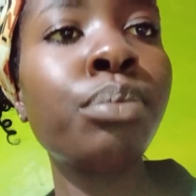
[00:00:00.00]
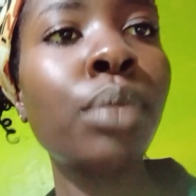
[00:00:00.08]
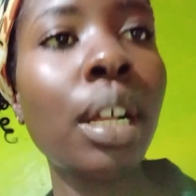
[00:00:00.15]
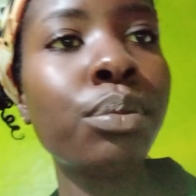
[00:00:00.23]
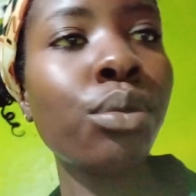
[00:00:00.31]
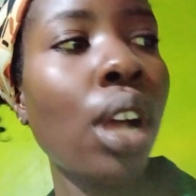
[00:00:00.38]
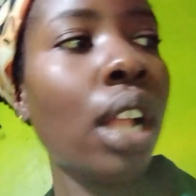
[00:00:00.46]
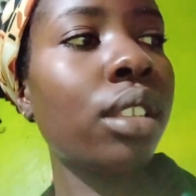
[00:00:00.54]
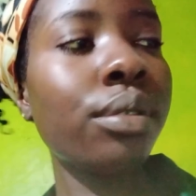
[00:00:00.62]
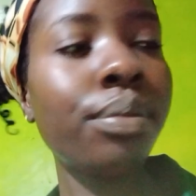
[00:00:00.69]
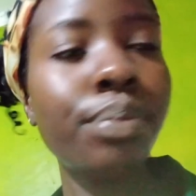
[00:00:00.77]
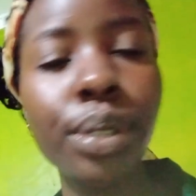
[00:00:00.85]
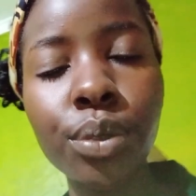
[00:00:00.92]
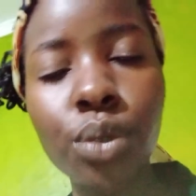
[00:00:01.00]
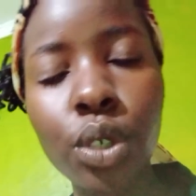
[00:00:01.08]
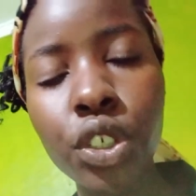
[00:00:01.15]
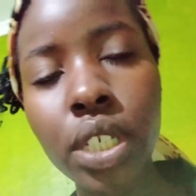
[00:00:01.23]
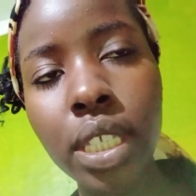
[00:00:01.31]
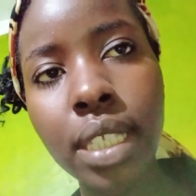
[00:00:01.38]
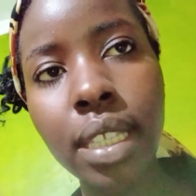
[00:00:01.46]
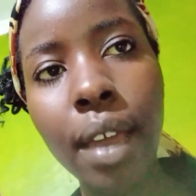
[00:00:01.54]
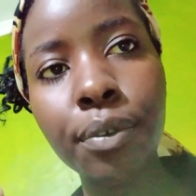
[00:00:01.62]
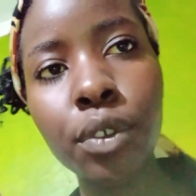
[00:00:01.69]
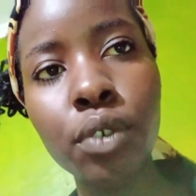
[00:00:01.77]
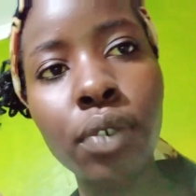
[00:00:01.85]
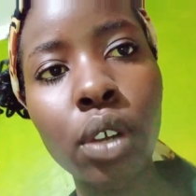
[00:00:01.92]
I'm, i'll be watching a
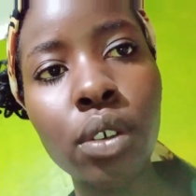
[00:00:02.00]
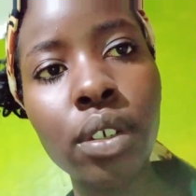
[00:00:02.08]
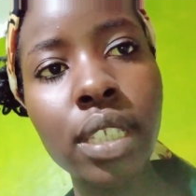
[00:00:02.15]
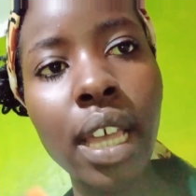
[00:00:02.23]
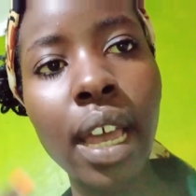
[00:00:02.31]
few vlogs